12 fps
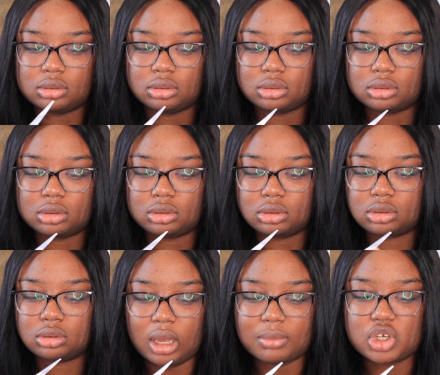
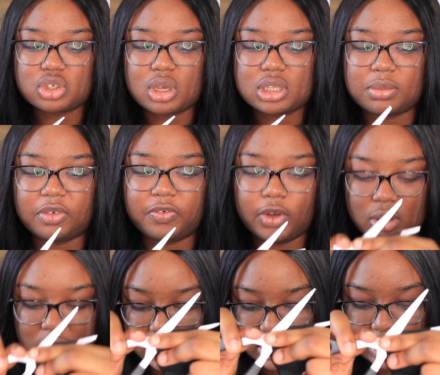I'm just going to be
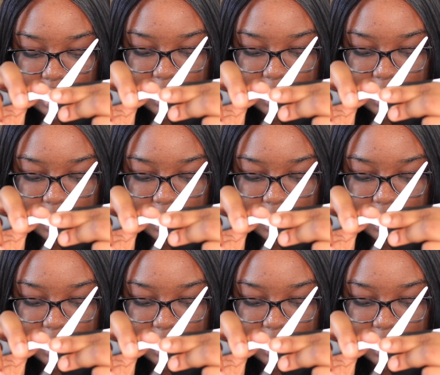following the same